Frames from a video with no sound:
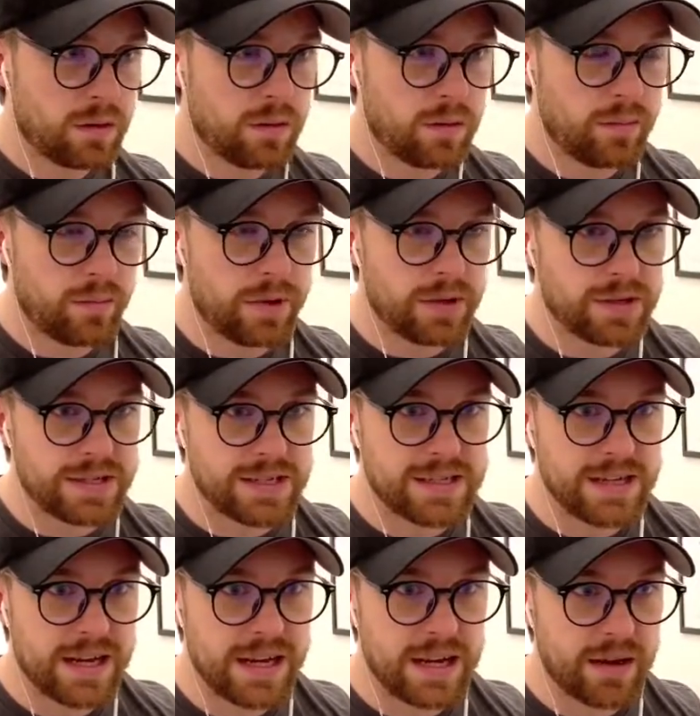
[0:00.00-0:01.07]
But
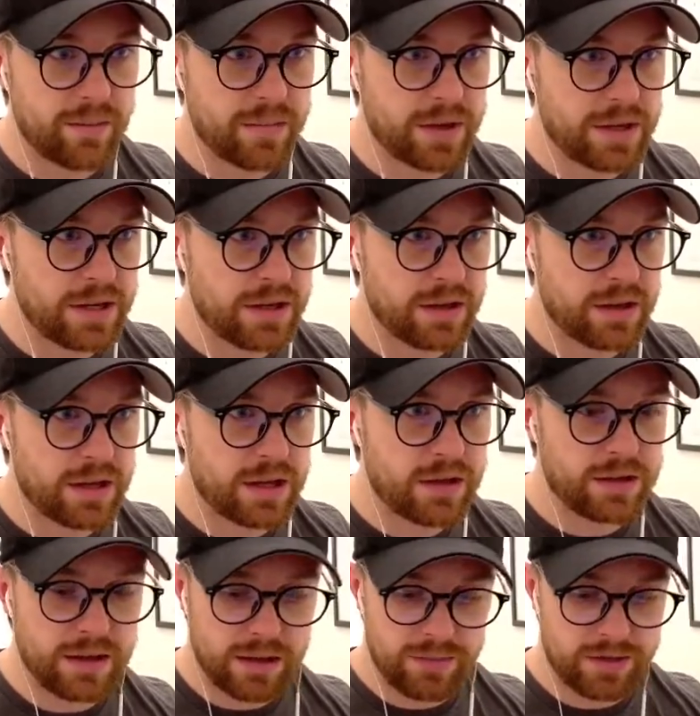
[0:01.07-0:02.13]
damn, they deal a lot
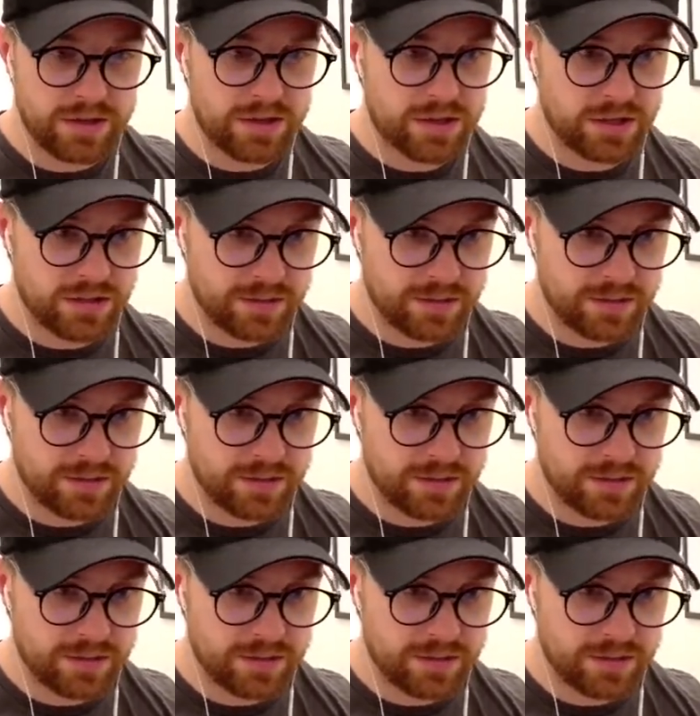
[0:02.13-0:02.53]
of damage.